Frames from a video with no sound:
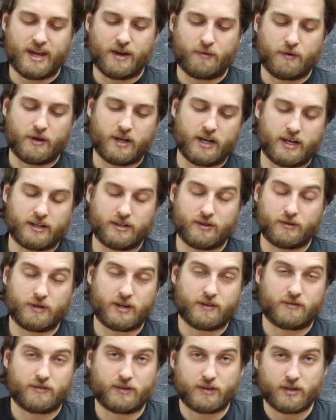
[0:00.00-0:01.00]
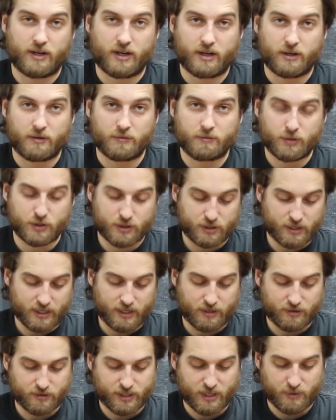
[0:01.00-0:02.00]
that way I don't ever push
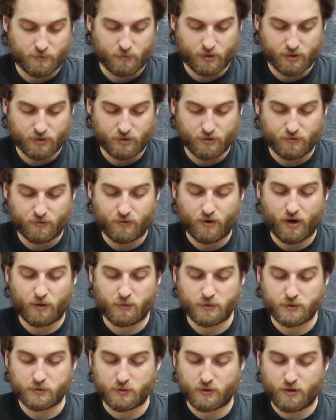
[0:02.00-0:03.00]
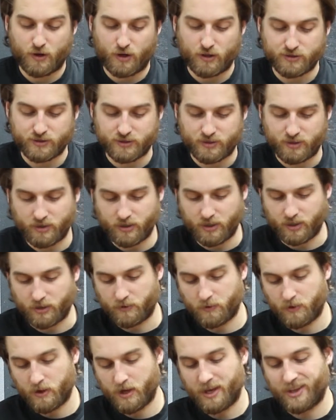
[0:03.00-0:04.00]
the air chamber in too far, which will cause it to
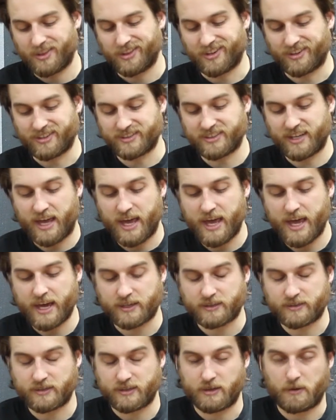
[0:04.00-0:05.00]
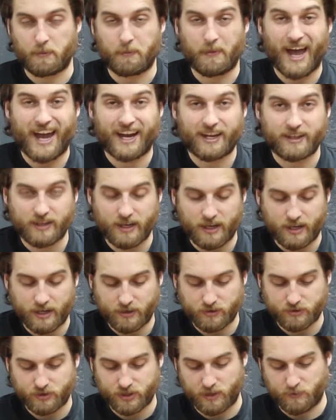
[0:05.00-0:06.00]
leak. There is a hex in the back of that
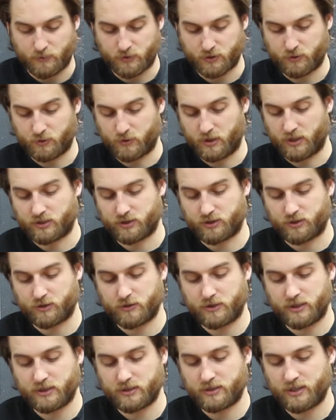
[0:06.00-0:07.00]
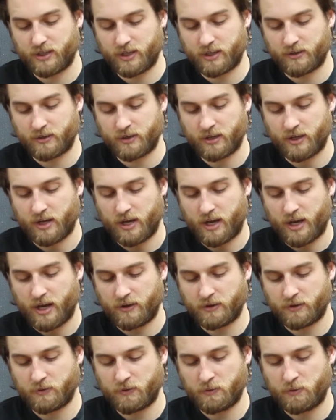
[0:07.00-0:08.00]
air chamber, so when I screw this in, I
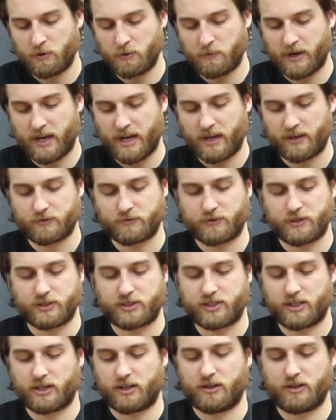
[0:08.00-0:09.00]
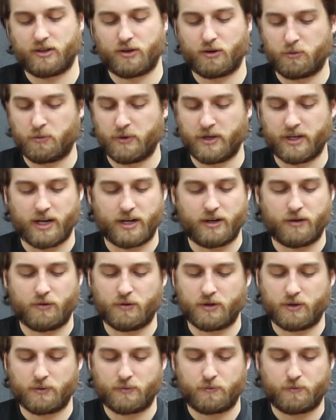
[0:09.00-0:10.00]
only want to put my Allen wrench in a little bit. I don't
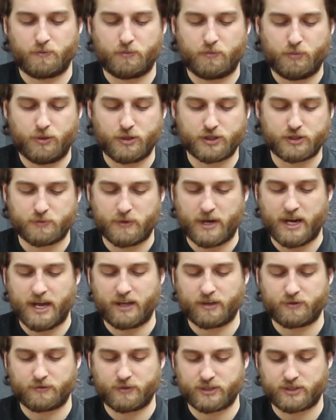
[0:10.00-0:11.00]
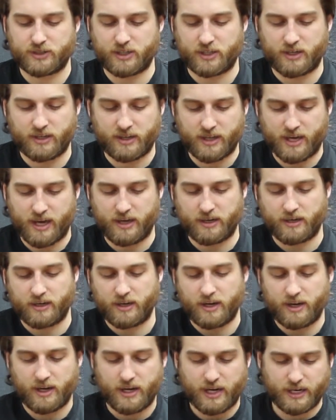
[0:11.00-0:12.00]
want to push my Allen wrench into that
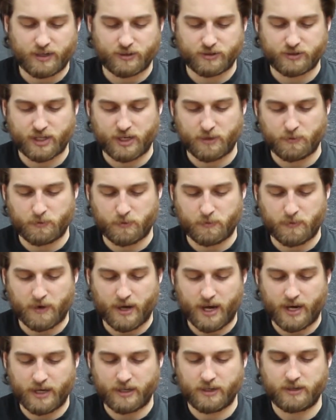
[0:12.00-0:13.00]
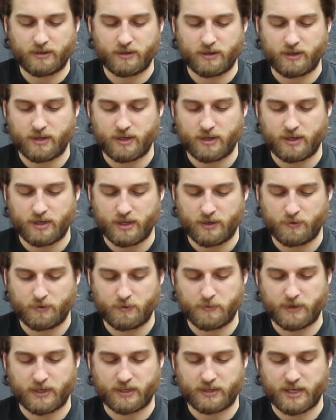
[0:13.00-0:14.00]
air chamber behind it. I
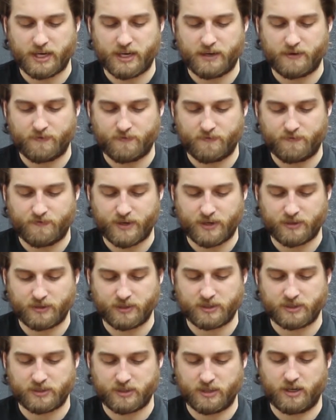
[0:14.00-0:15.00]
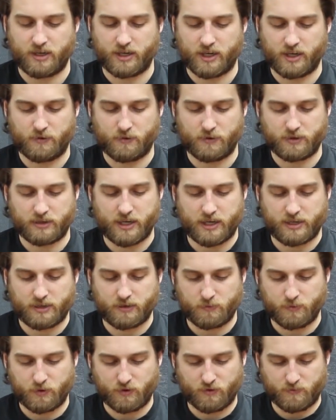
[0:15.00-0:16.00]
want to make that fairly snug. I don't want that
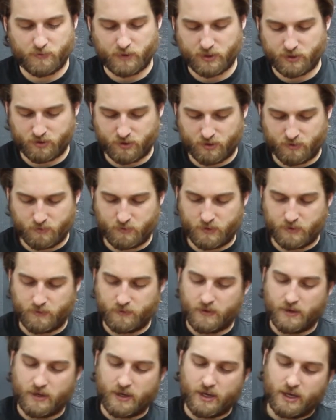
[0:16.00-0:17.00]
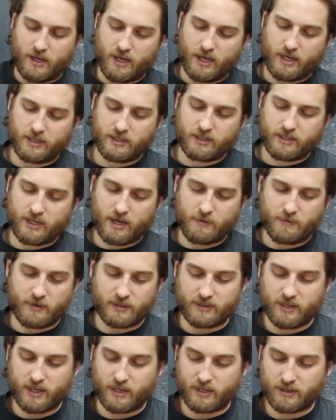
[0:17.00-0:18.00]
to move much on me. Anytime I
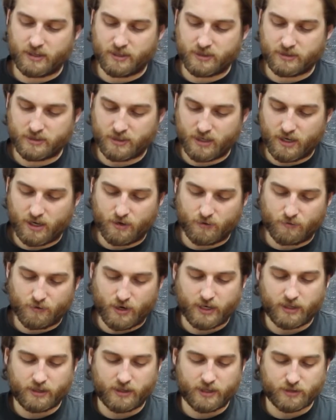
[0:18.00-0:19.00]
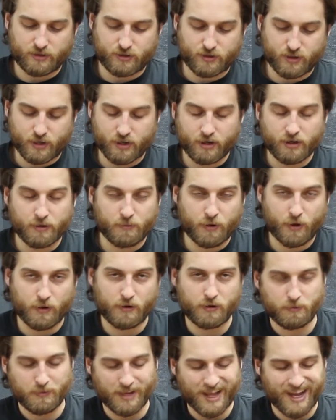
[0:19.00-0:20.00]
take this regulator trigger
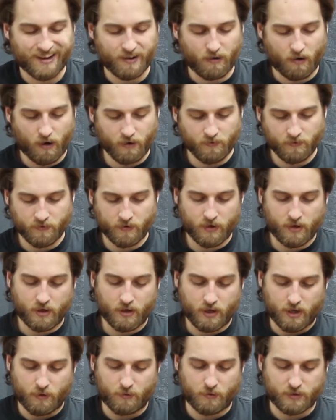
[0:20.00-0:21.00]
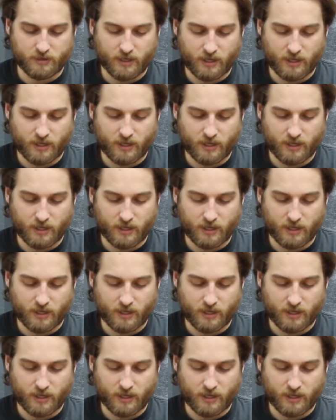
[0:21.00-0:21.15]
component block off, I want